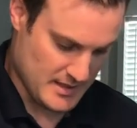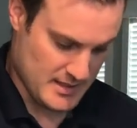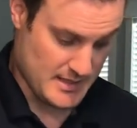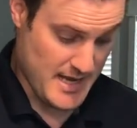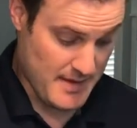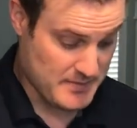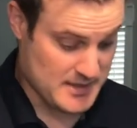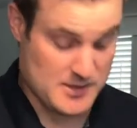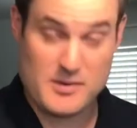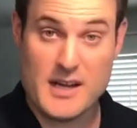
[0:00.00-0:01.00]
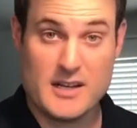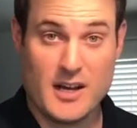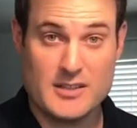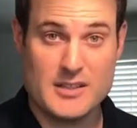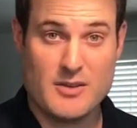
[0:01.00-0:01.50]
Yeah, it's the right
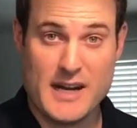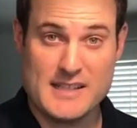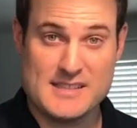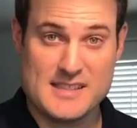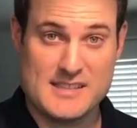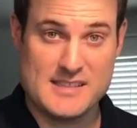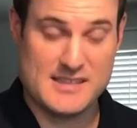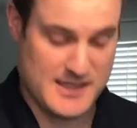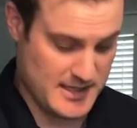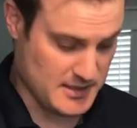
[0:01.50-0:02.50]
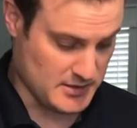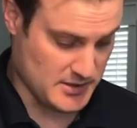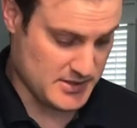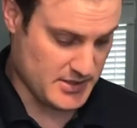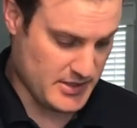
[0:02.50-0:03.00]
color, right consistency,
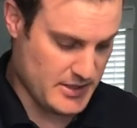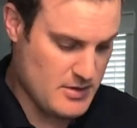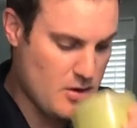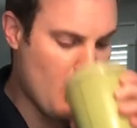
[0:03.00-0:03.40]
looks good,